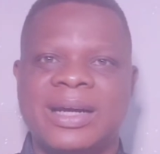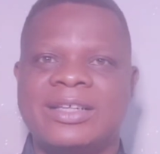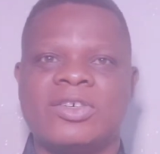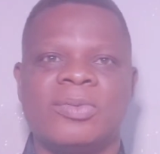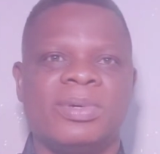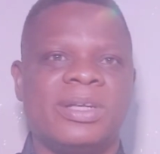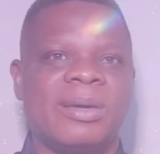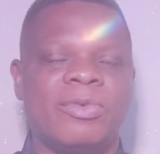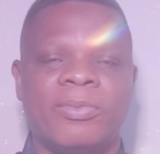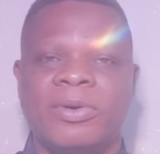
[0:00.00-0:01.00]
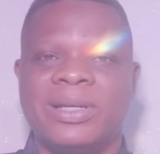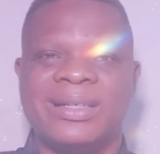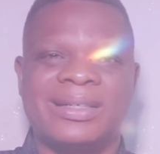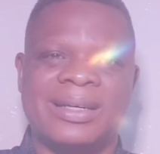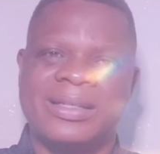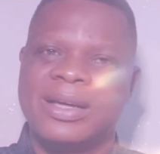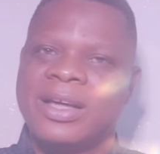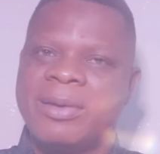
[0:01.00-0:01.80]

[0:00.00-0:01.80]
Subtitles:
writing obedient movement on their shirts.